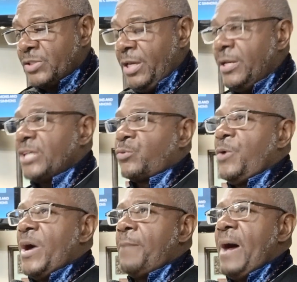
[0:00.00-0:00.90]
And see, that's the
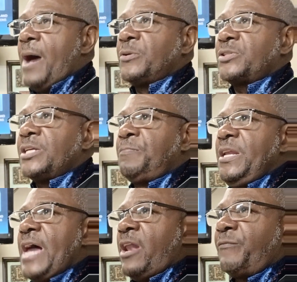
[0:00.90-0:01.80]
reason why the Bible says,
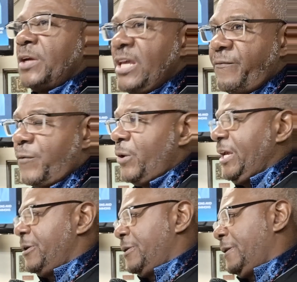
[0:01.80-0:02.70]
be not a forgetful
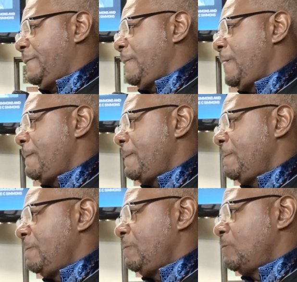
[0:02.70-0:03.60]
hearer. Yes. That's
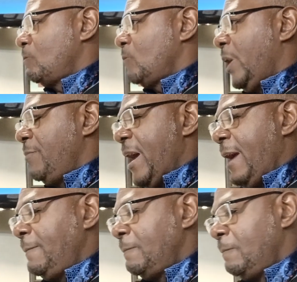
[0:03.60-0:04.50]
right.
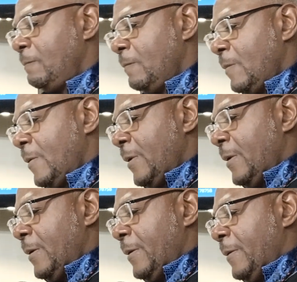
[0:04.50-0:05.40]
Amen. That's
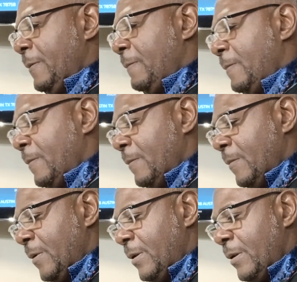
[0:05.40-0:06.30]
right. Of Jesus.
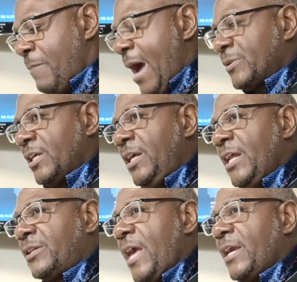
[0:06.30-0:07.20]
The Bible says, he
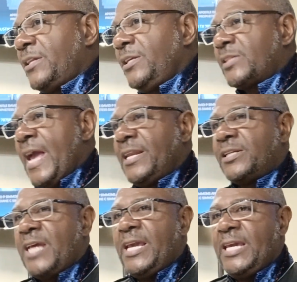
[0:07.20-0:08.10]
that thinketh he
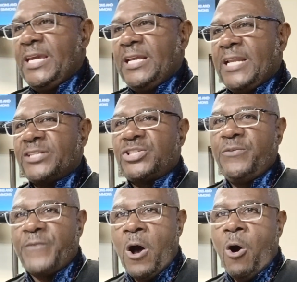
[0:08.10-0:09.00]
standeth, take heed lest
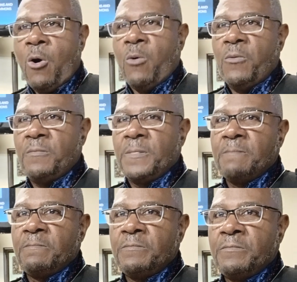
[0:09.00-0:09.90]
you fall. Oh, all
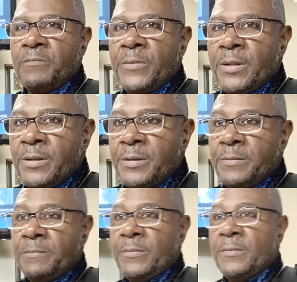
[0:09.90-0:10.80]
right. Come yeah. on.
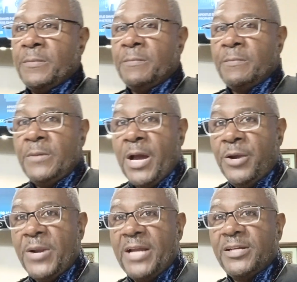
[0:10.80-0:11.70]
Hallelujah. Come on. You
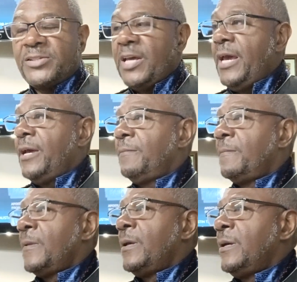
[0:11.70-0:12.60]
hear what I just said?
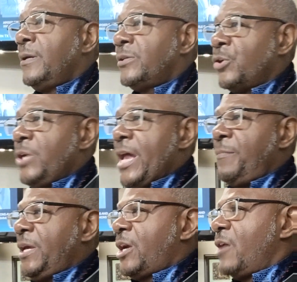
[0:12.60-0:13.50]
Yes, sir. So you got to
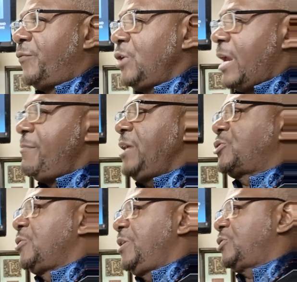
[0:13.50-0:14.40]
be careful. You got to make
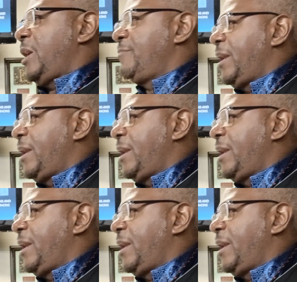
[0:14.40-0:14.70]
sure that you,